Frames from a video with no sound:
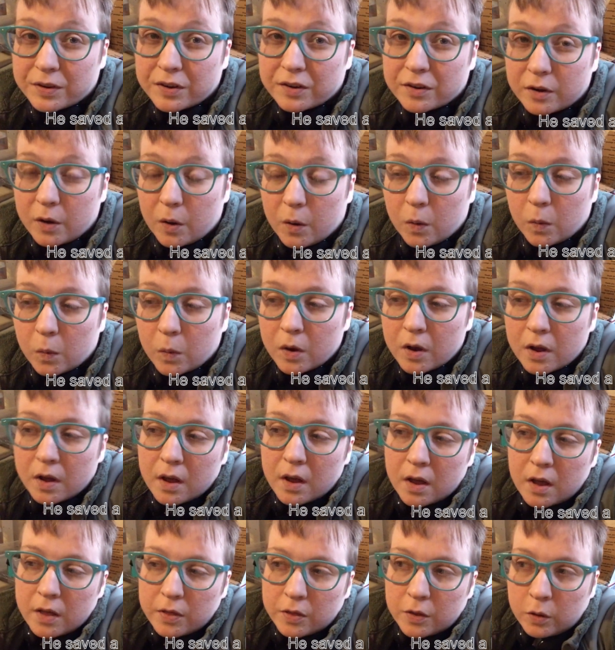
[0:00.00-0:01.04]
So
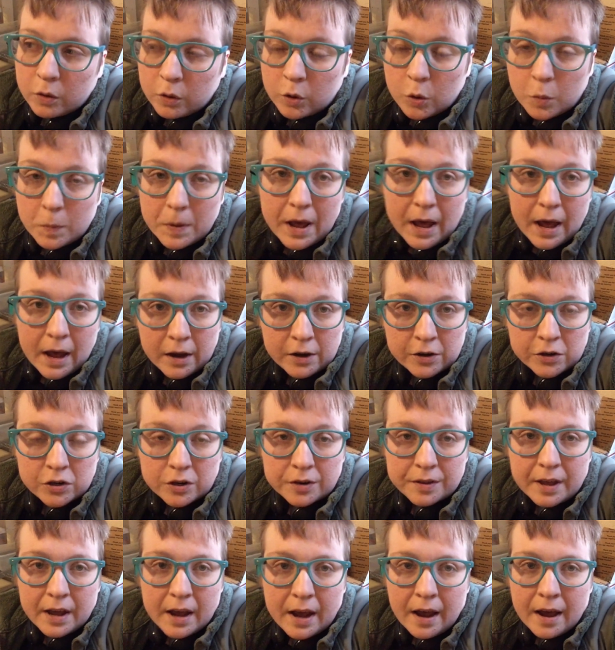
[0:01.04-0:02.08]
the little bit extra
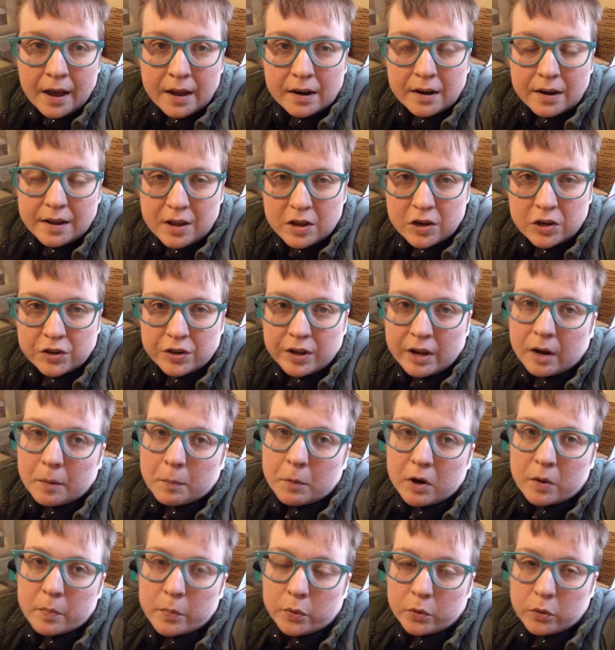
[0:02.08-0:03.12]
that I had in each set, I'm going
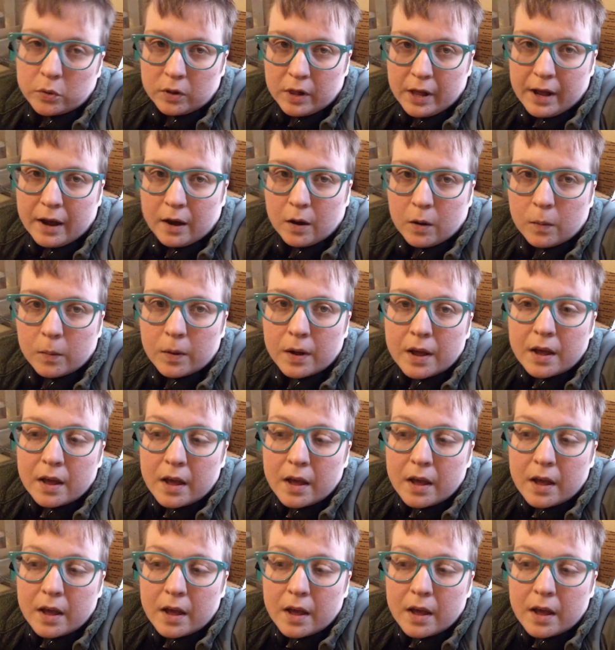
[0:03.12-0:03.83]
to pull out,